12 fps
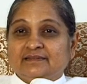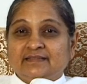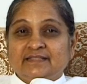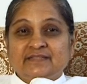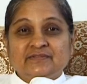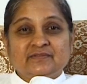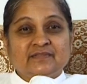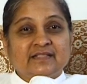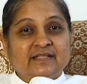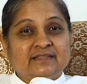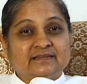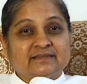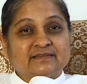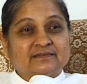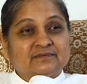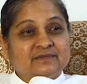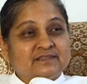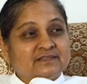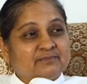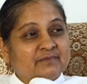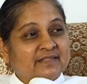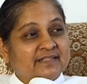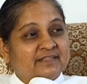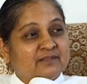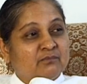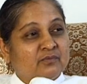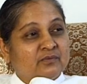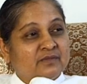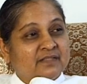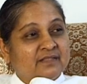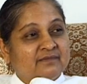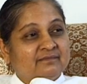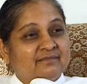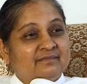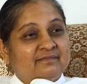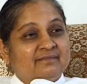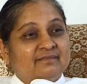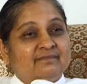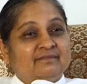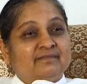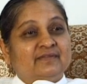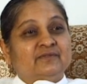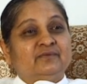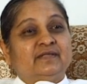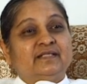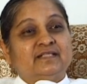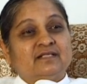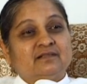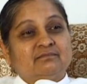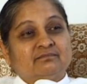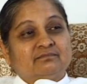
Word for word: Raise your hands. Who is praying in the morning when you get up?